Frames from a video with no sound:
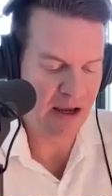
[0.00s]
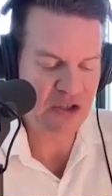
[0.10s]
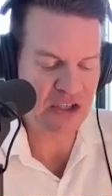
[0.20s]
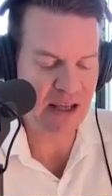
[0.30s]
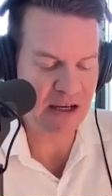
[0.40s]
Yeah.
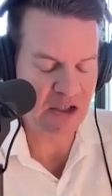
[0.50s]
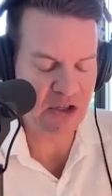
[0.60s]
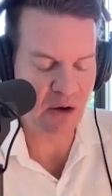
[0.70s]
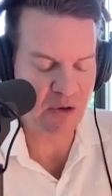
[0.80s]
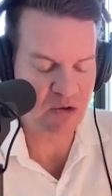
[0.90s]
You said that
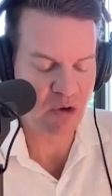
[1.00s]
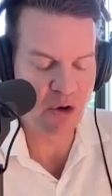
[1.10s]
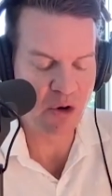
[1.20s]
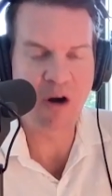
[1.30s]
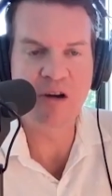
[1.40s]
guitar was
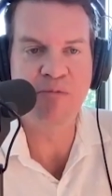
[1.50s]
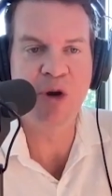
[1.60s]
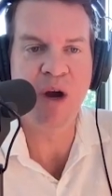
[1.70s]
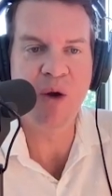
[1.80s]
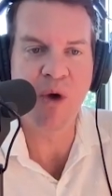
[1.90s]
road hard and
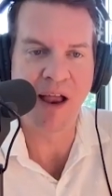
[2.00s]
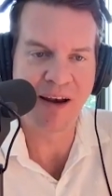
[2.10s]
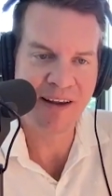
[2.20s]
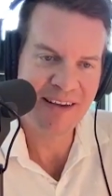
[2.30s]
put away wet